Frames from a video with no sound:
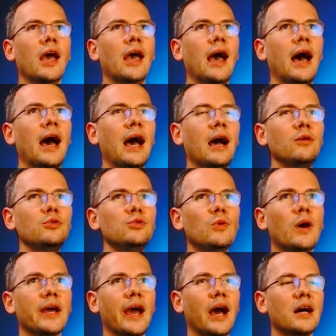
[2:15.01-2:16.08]
how do
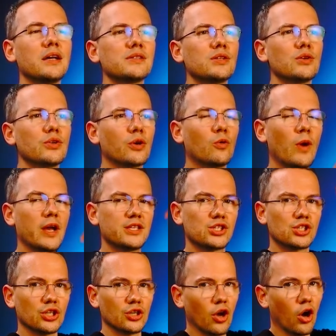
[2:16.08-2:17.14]
I answer the
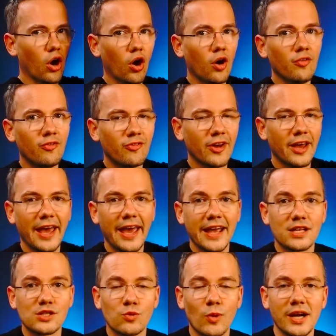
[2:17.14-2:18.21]
question of
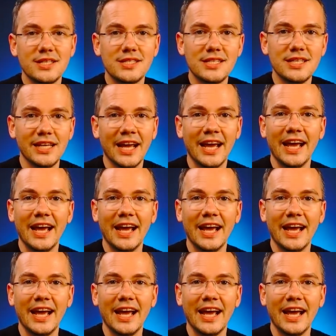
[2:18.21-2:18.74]
XYZ,